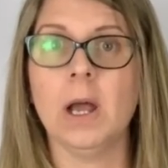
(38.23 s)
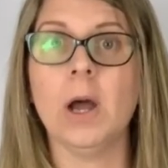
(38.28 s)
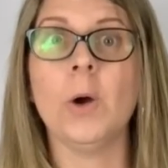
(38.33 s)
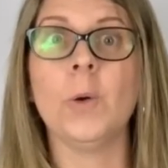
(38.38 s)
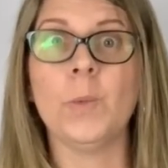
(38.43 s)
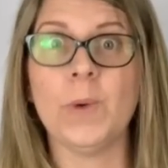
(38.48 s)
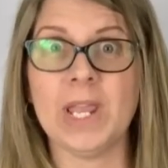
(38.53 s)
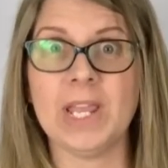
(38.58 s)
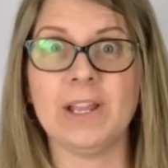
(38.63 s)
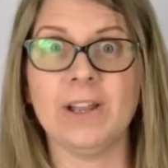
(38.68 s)
a
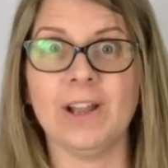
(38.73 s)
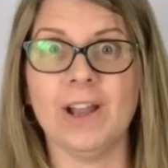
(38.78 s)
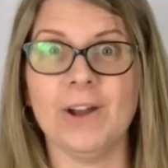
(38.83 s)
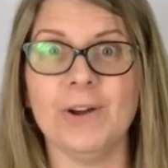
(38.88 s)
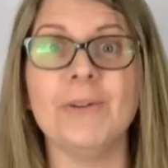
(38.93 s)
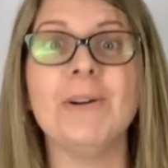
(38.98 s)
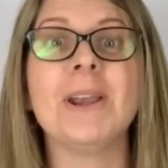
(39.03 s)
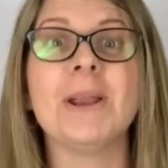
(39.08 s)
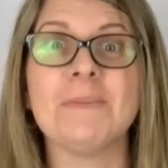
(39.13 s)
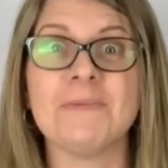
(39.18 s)
week
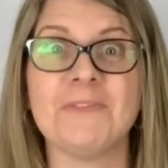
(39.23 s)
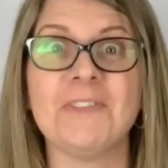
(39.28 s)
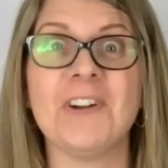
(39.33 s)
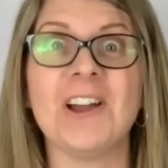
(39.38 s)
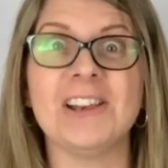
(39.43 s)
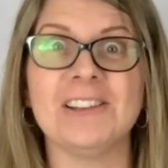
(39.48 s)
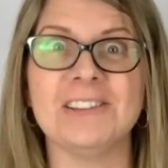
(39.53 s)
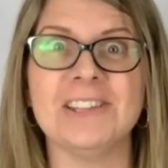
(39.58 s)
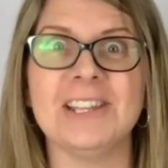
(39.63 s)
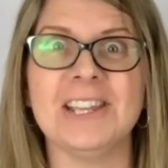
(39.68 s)
ago and I'm
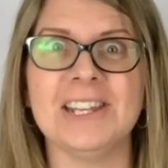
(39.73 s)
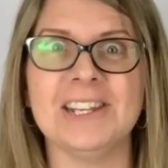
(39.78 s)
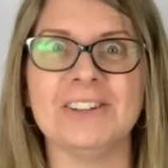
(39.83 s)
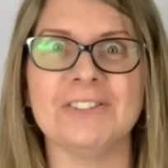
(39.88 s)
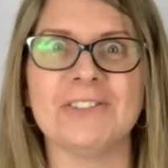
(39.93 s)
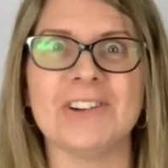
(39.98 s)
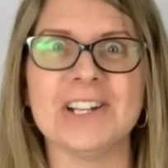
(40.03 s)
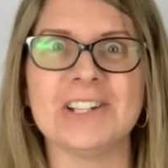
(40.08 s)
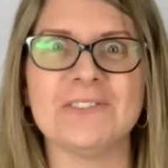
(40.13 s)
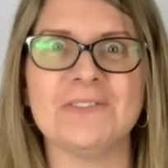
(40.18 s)
finally getting
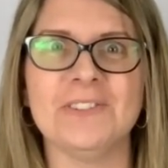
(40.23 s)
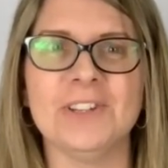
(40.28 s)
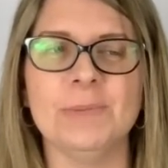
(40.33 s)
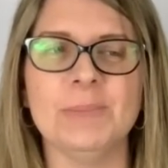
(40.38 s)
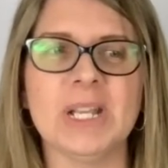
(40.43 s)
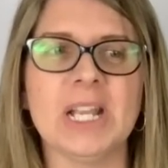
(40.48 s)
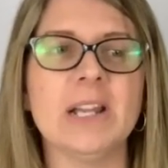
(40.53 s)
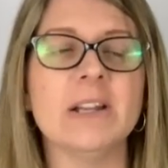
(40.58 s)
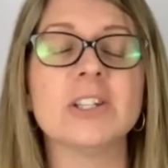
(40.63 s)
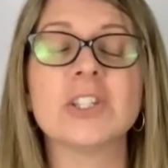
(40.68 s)
around to filming it.